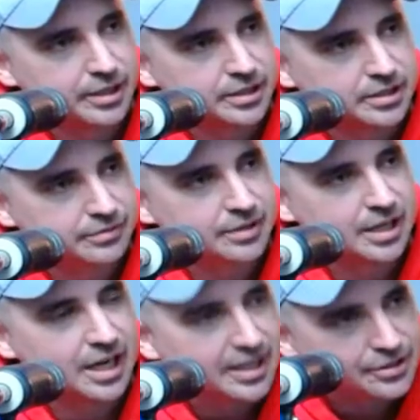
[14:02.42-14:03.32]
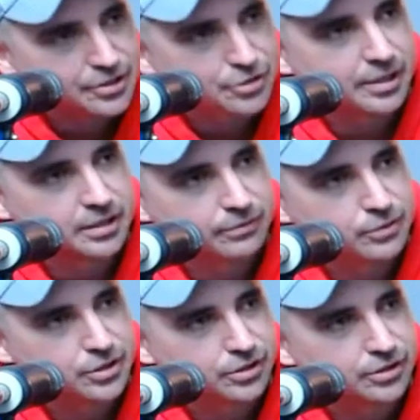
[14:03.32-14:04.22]
as attractive
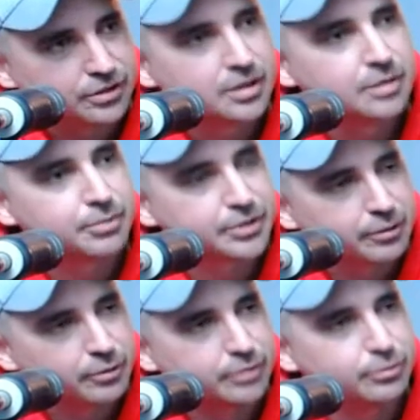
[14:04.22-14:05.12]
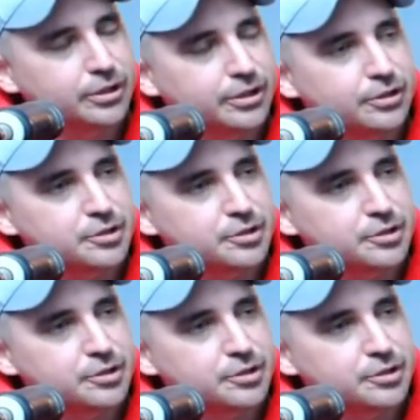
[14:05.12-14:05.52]
as you, but they want to work in